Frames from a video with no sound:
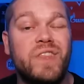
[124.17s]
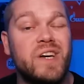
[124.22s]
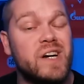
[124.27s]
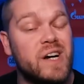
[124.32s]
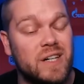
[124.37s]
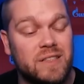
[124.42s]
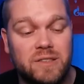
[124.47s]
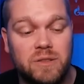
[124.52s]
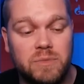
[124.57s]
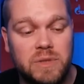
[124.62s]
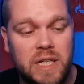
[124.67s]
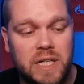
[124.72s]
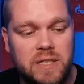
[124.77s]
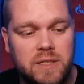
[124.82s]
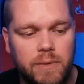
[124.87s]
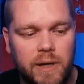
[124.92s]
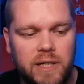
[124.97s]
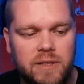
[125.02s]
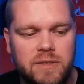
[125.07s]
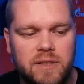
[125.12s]
custom
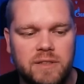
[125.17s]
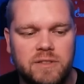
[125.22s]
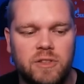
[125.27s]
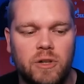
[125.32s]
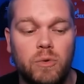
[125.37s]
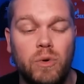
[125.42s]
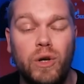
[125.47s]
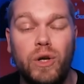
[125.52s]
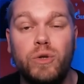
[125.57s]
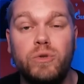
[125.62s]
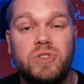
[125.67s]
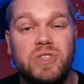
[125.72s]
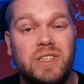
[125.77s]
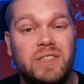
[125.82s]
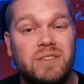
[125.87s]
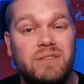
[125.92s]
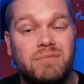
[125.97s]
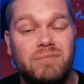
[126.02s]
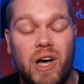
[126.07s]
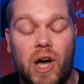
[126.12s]
databases, so
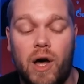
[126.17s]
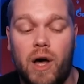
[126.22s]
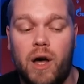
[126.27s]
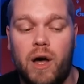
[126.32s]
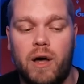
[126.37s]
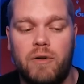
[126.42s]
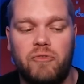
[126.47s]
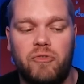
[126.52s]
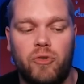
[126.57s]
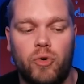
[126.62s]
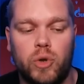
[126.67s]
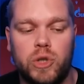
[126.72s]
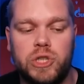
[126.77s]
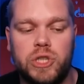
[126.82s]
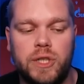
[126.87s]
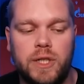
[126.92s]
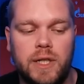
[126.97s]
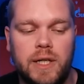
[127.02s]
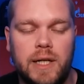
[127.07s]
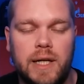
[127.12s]
Luton are
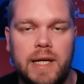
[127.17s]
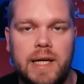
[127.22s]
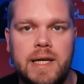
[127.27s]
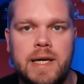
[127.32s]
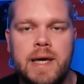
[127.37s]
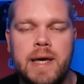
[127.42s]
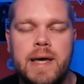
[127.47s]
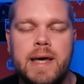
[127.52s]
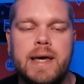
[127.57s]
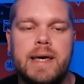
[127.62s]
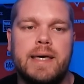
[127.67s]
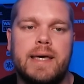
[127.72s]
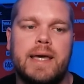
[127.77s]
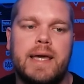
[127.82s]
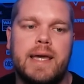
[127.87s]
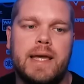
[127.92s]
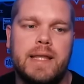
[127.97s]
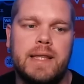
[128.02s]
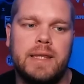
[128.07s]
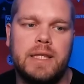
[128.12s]
unfortunately
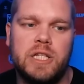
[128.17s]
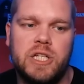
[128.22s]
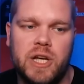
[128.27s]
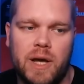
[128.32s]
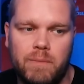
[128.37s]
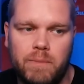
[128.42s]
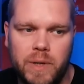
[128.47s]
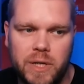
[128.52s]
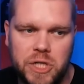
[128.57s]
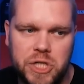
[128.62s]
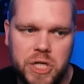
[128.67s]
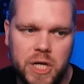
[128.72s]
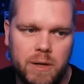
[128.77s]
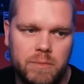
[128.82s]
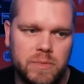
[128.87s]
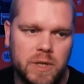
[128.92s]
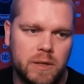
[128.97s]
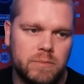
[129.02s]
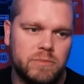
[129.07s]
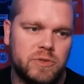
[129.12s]
in the
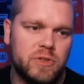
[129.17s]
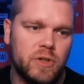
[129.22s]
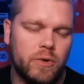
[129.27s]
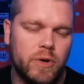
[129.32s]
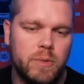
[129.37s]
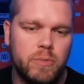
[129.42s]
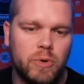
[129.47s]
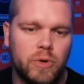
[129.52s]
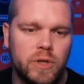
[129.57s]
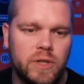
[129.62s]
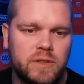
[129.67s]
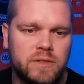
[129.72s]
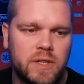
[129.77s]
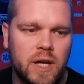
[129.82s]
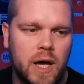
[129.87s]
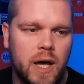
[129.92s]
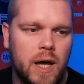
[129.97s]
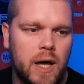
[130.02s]
Championship. I'm sorry, boys.